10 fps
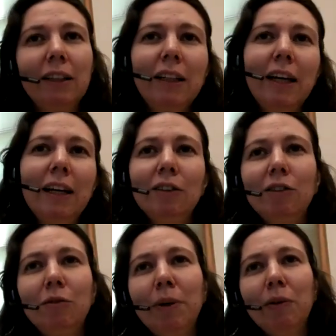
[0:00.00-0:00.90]
It
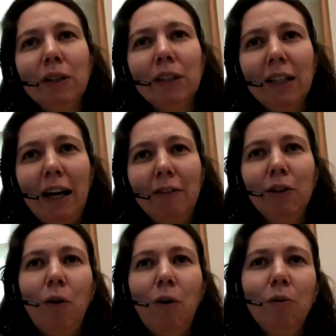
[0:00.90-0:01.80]
cannot be on the
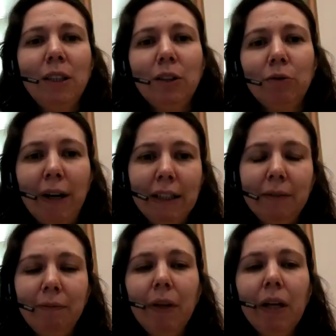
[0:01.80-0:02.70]
left, always right.
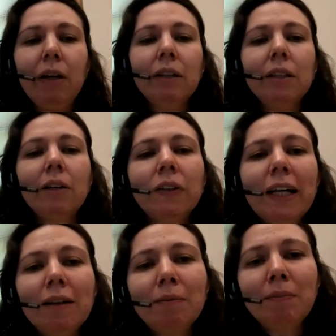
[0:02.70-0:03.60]
So
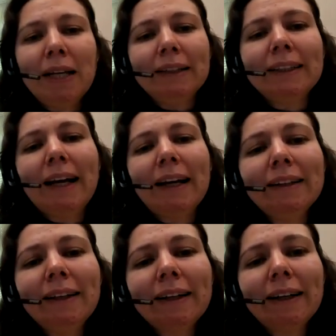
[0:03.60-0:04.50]
that means I
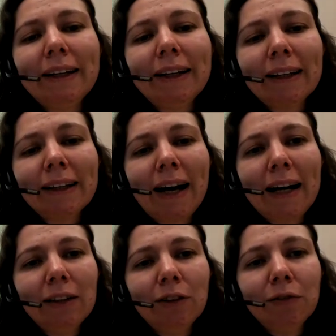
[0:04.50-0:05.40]
literally can
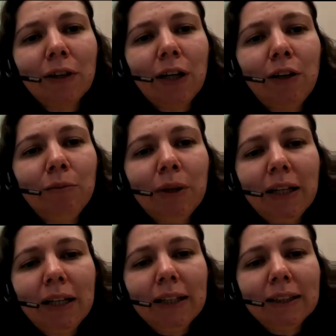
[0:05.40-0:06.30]
kind of
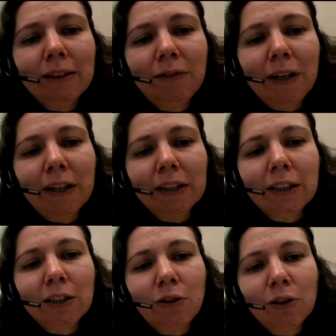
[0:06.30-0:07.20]
illuminate this thing.
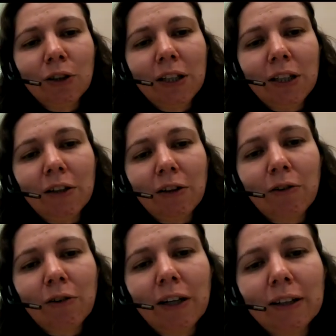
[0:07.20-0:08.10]
It's not here,
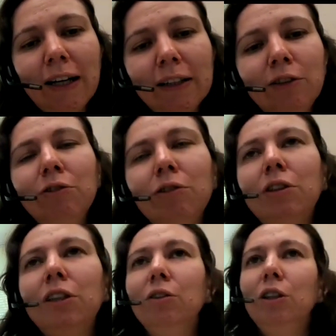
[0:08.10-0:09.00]
correct? I do not
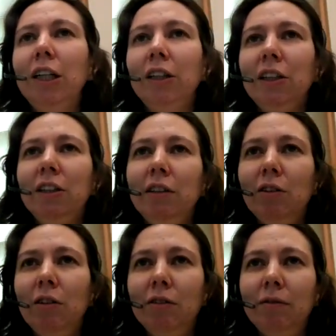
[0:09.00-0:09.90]
need to check here
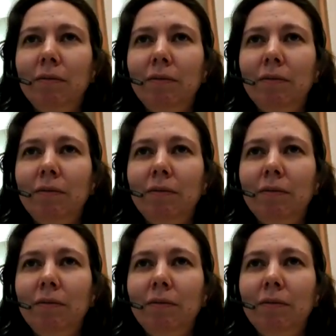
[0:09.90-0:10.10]
at all.